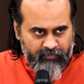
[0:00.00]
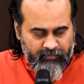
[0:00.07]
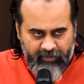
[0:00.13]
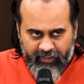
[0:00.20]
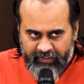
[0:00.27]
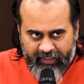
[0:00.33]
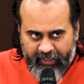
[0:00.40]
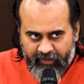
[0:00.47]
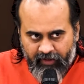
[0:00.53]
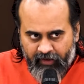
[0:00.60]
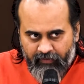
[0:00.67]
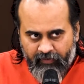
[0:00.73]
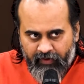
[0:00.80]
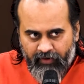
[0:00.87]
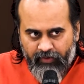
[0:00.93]
That is another
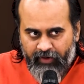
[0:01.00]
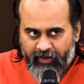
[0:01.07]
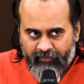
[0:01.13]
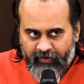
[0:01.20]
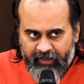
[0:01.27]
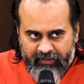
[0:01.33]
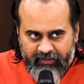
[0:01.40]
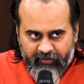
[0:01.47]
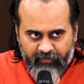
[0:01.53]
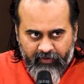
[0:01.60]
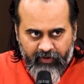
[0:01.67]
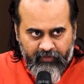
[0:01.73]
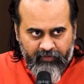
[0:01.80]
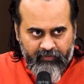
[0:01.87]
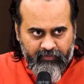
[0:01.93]
way to alleviate
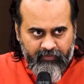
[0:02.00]
suffering.